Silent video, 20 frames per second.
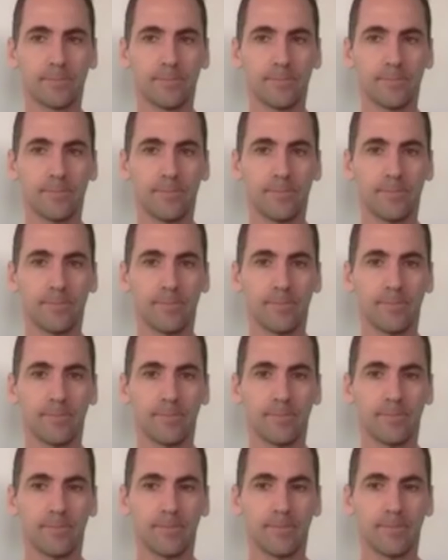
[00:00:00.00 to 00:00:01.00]

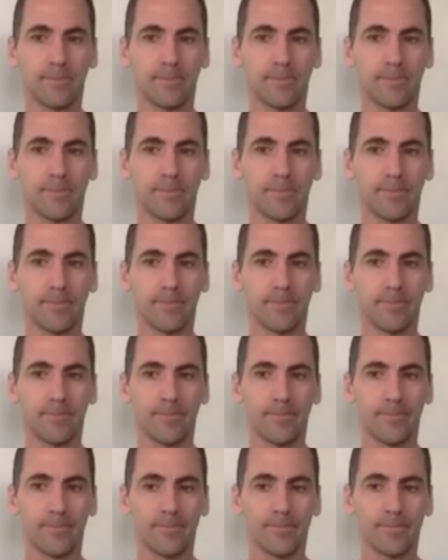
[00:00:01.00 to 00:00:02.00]

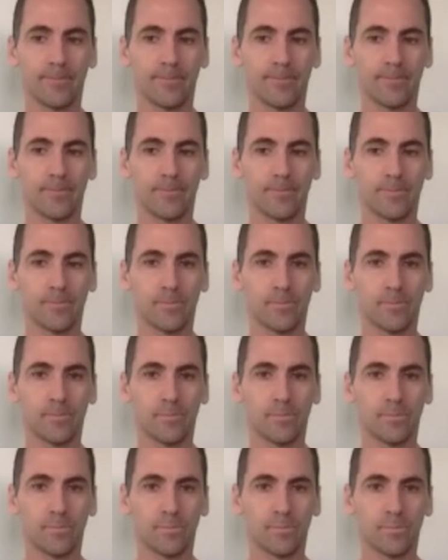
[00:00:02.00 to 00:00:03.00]

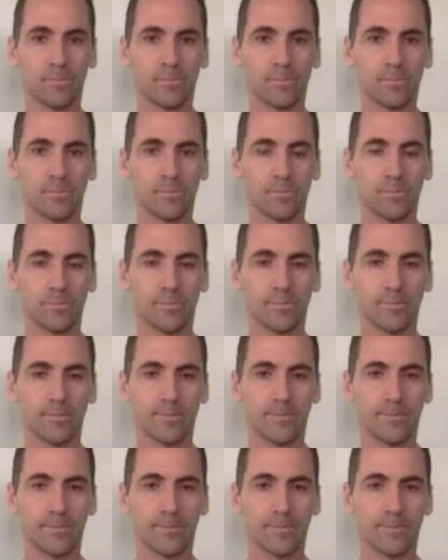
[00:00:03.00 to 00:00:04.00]

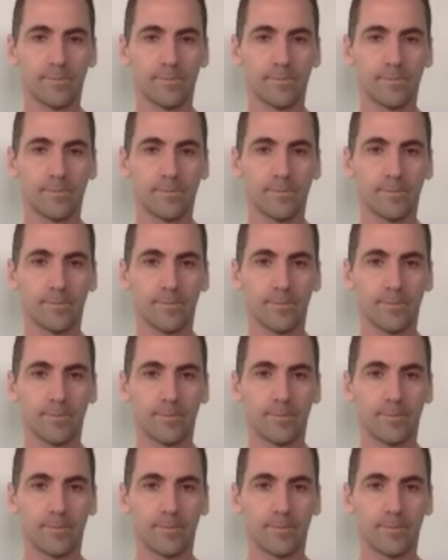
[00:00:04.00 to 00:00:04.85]
[no speech]